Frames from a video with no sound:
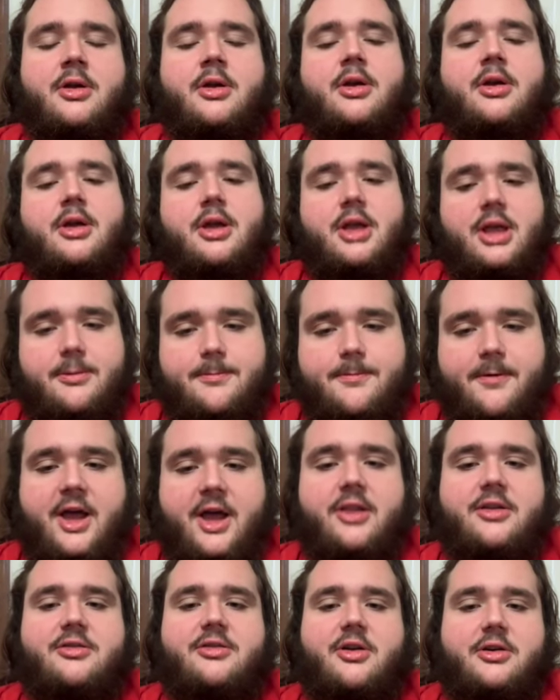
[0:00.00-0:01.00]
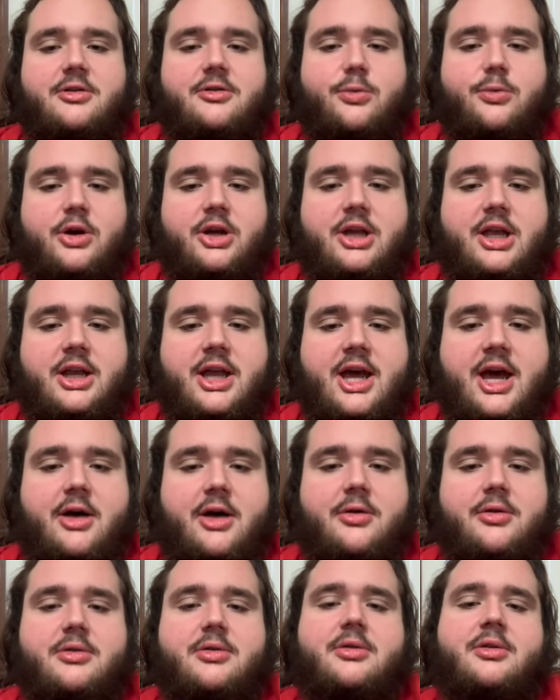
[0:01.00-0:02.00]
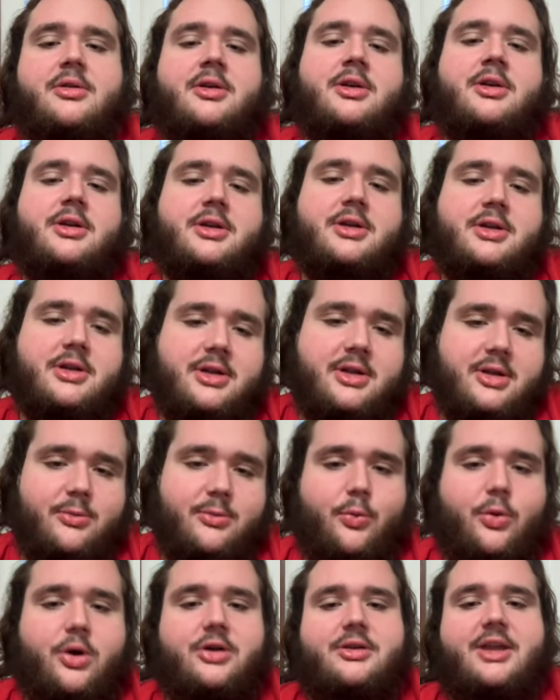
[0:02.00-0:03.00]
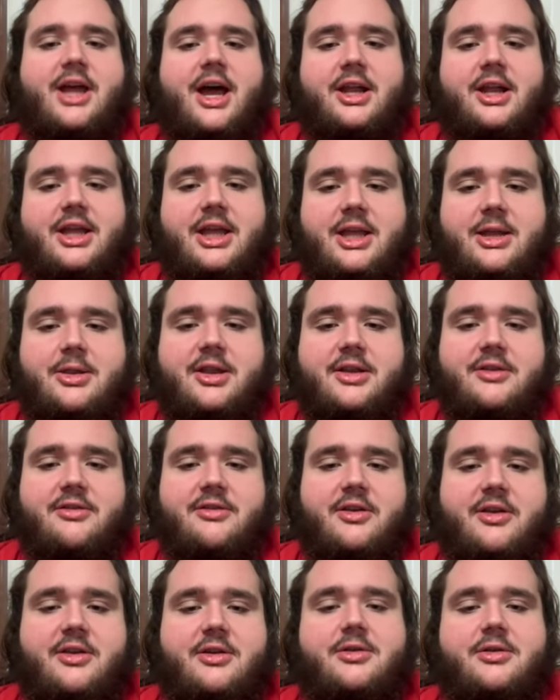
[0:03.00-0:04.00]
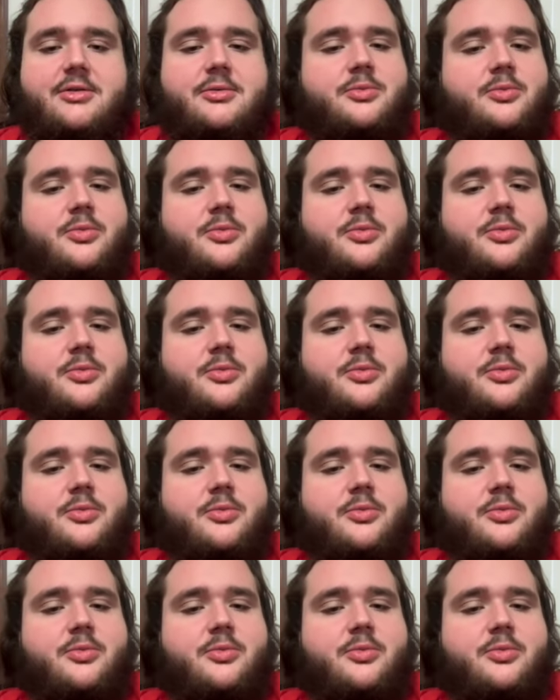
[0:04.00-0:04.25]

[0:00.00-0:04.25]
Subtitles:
He finally starts working out, worked out again this year.